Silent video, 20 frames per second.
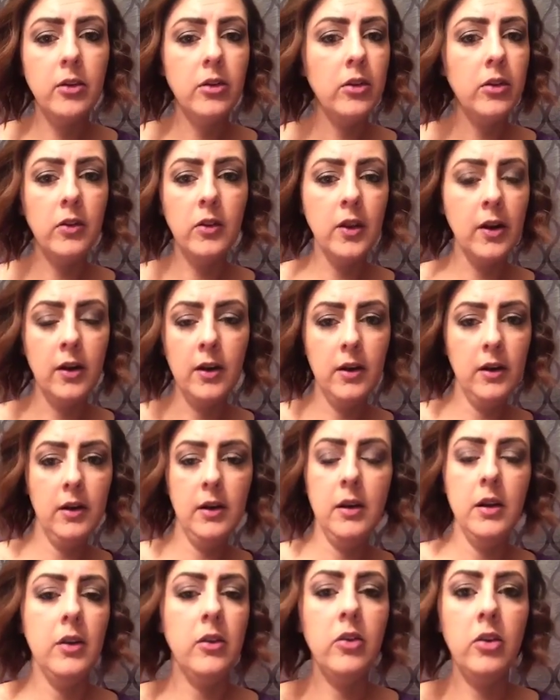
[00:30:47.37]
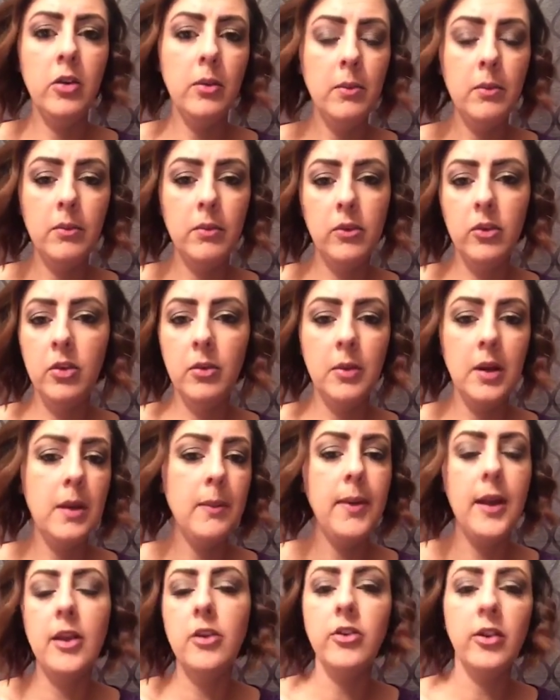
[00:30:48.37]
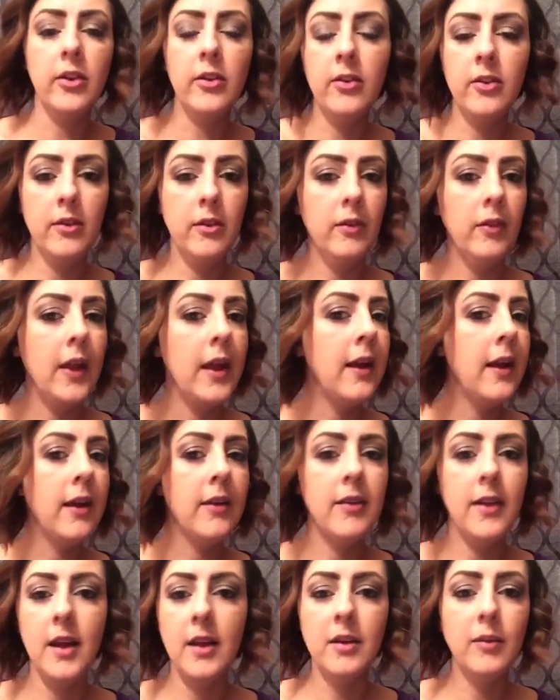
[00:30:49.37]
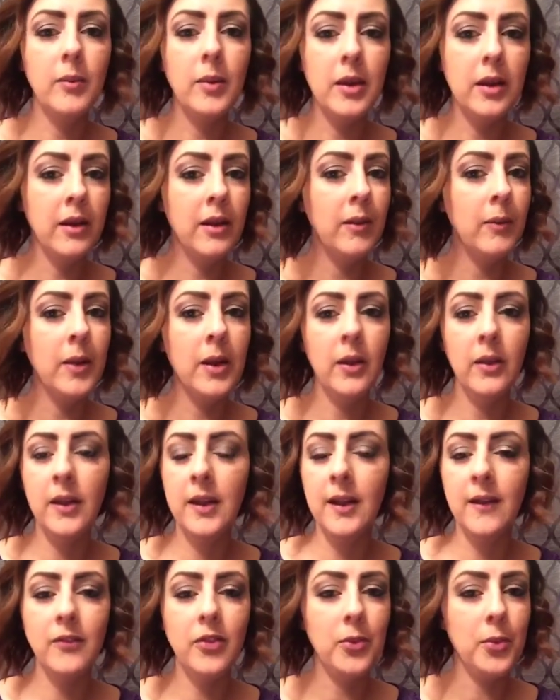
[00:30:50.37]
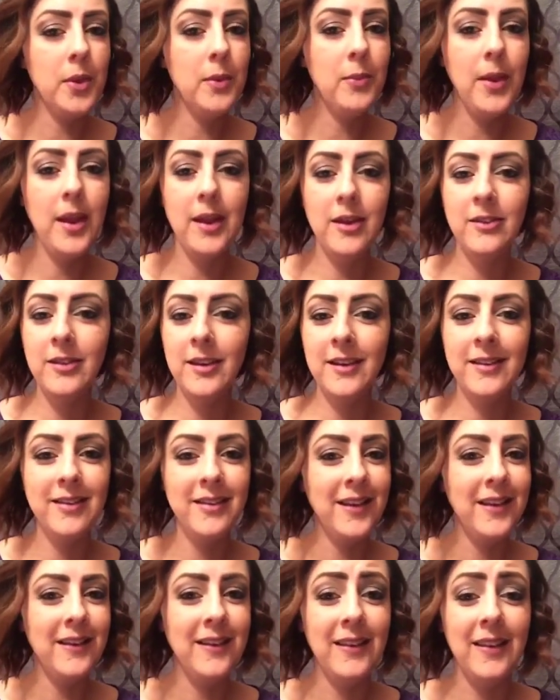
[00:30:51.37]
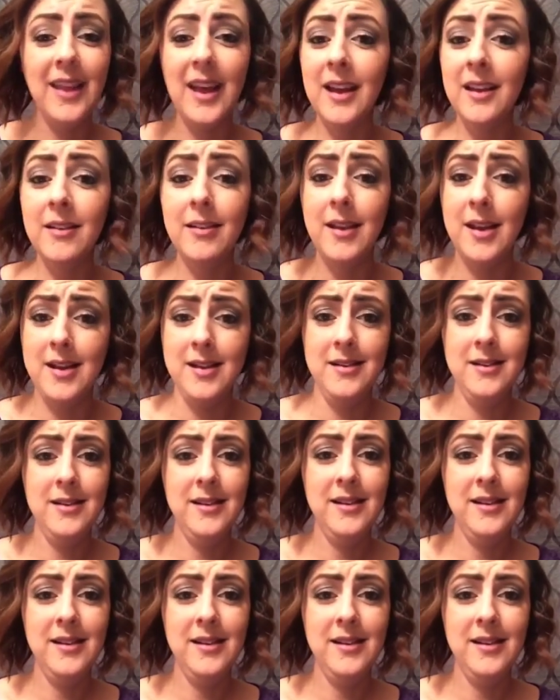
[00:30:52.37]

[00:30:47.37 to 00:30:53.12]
there too many pages. Like I said, we only have 3 pages, and that is it.